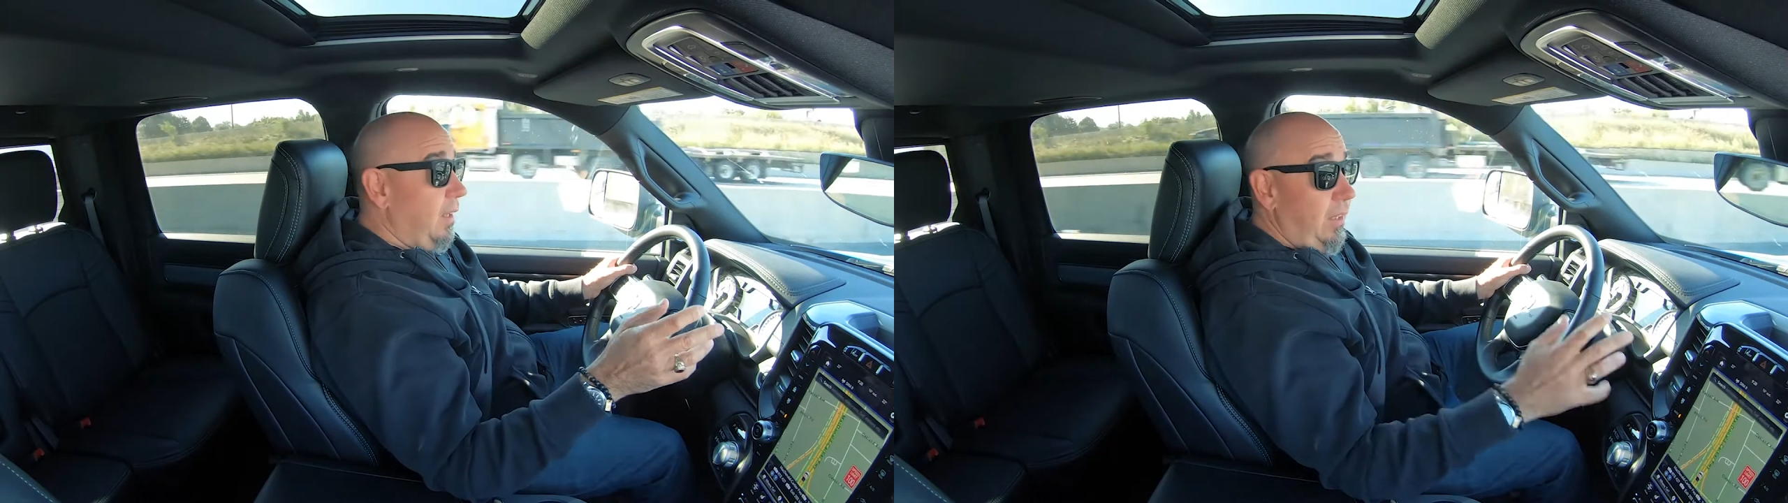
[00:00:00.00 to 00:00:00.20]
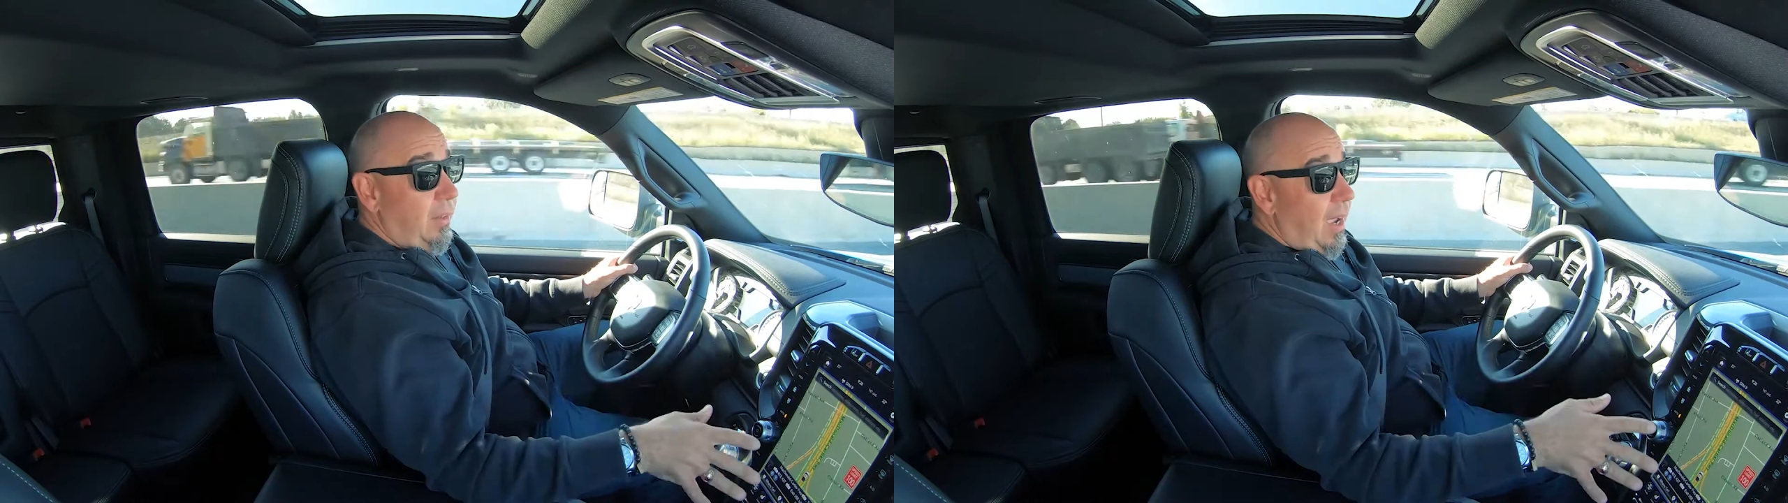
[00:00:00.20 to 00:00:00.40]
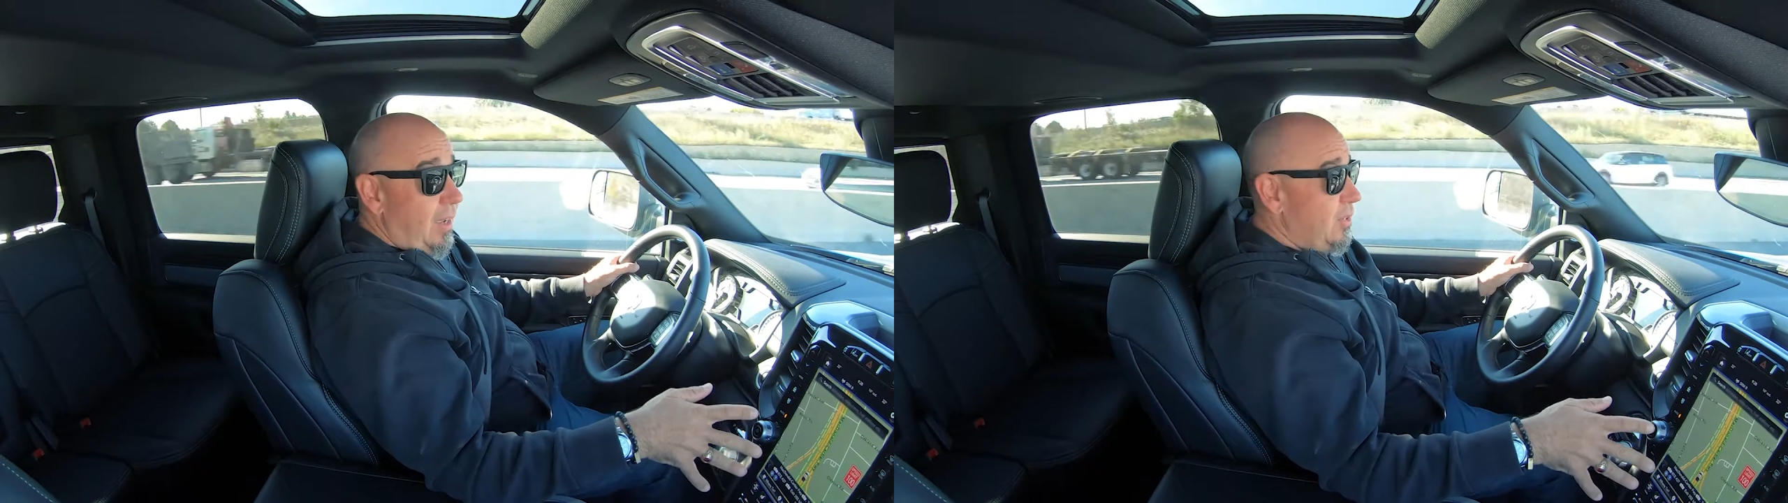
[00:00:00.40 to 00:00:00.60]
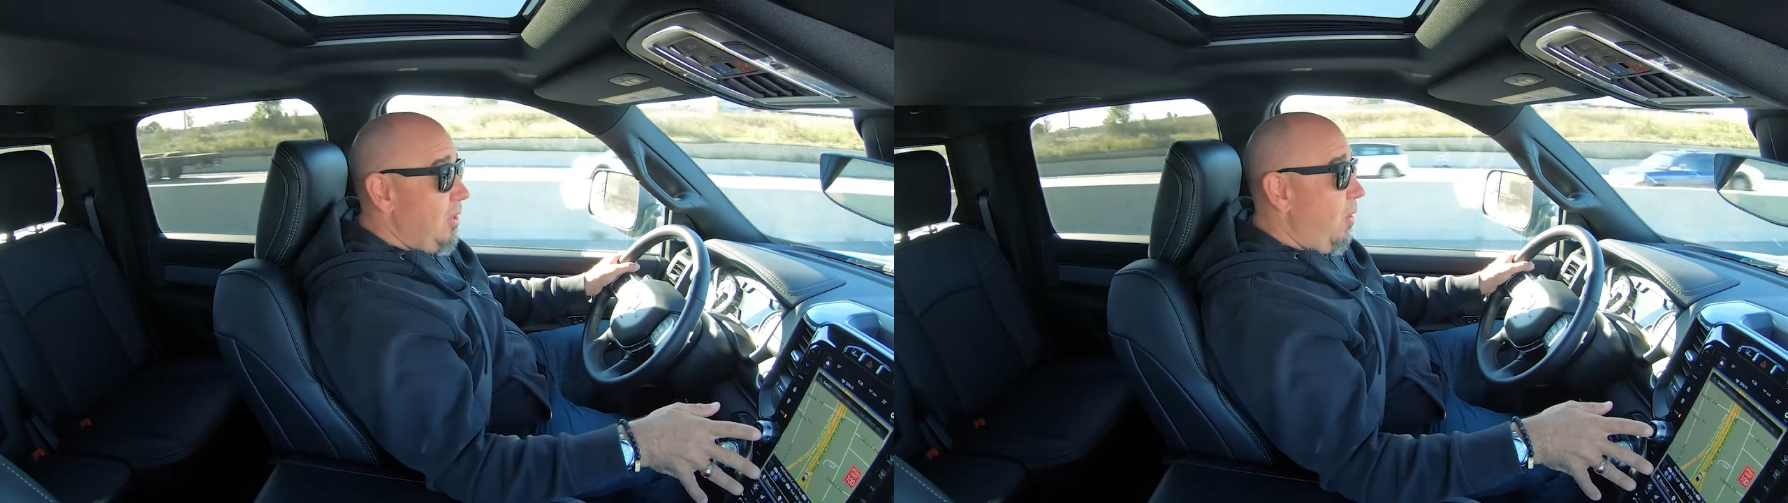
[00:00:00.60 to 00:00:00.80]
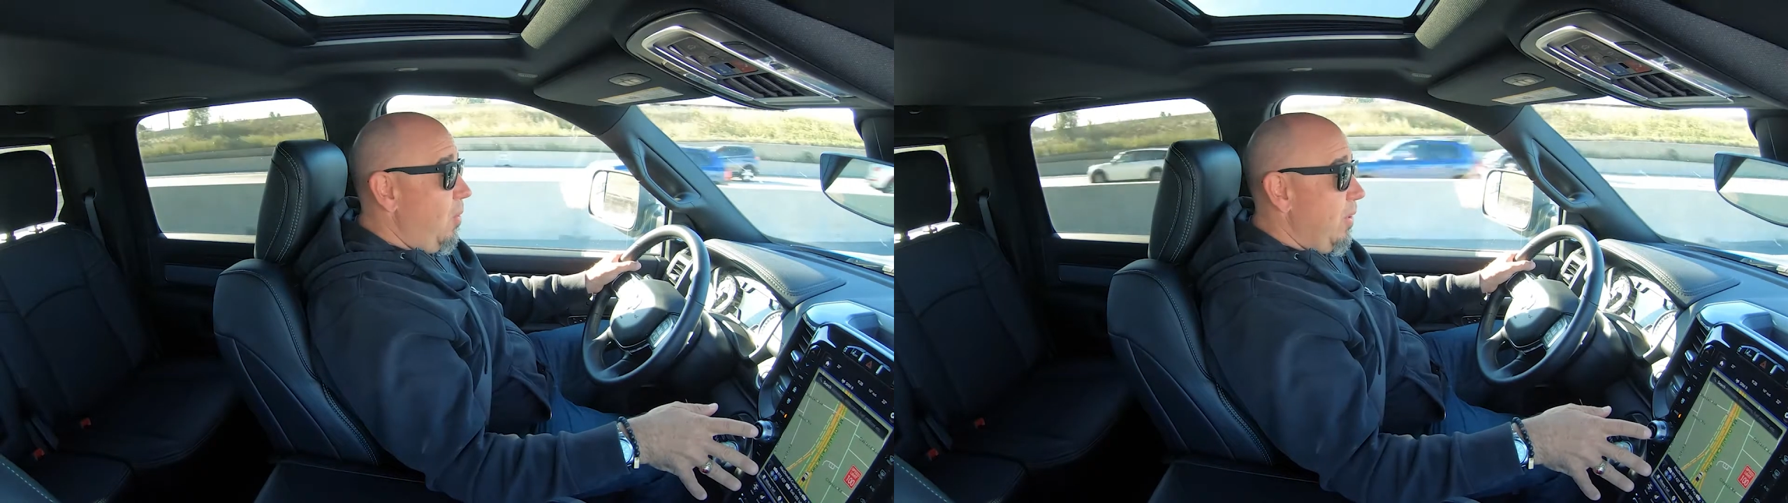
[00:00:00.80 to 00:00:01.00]
you guys
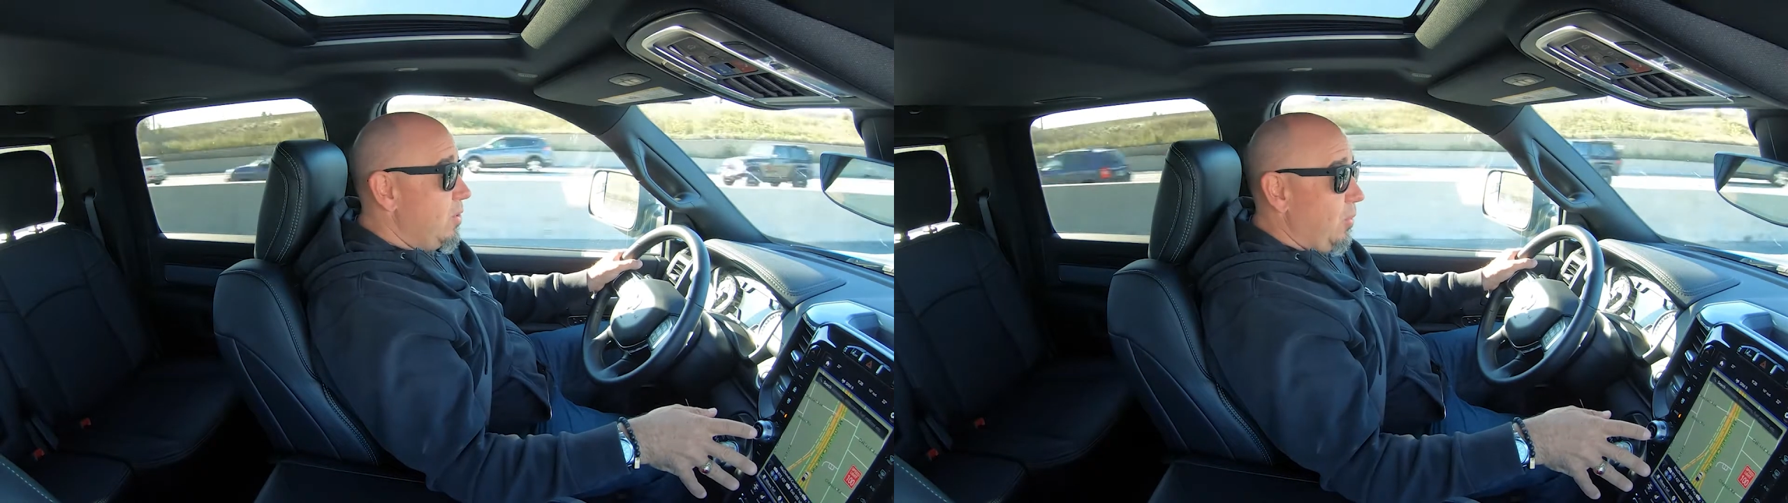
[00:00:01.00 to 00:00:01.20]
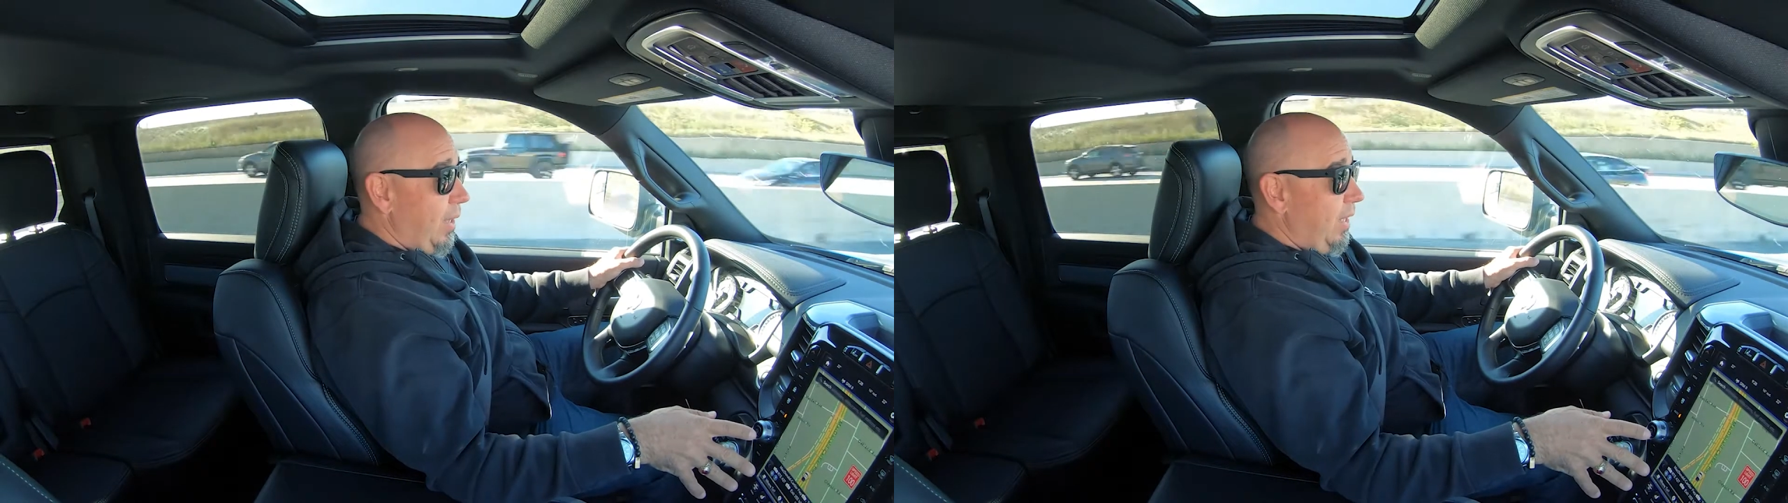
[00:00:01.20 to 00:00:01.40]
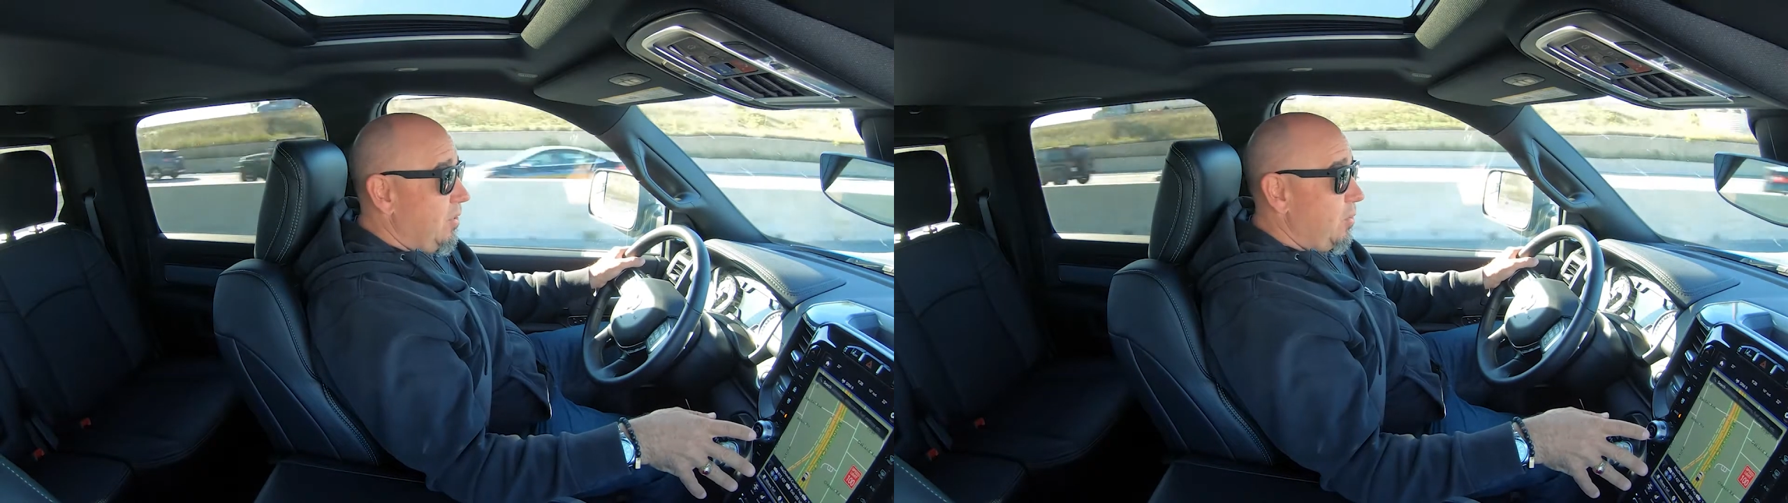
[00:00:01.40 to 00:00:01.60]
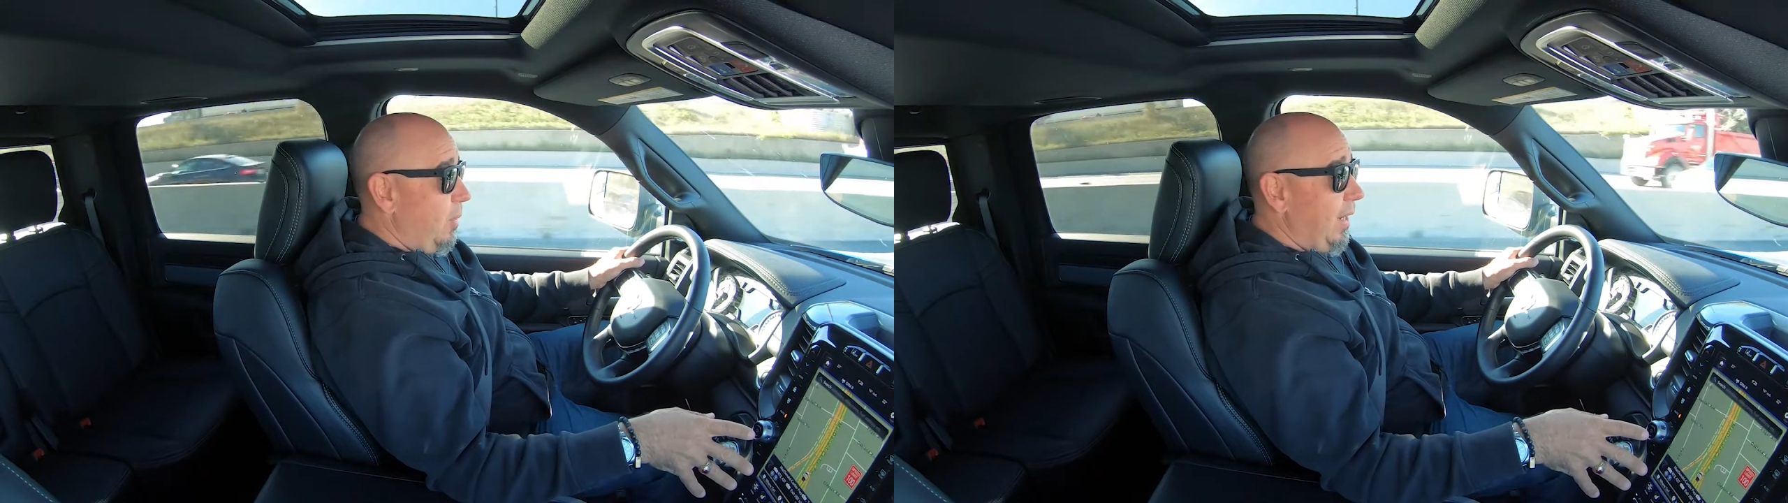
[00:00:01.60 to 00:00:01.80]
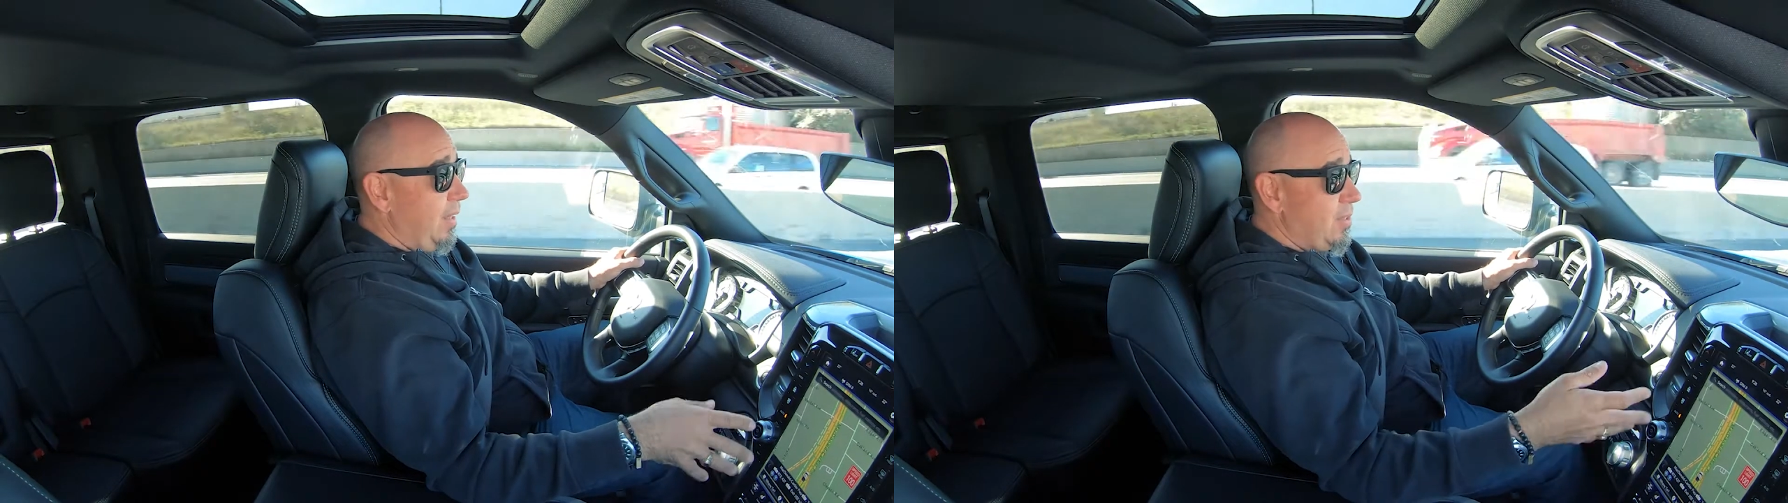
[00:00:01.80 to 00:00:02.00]
know in 2020,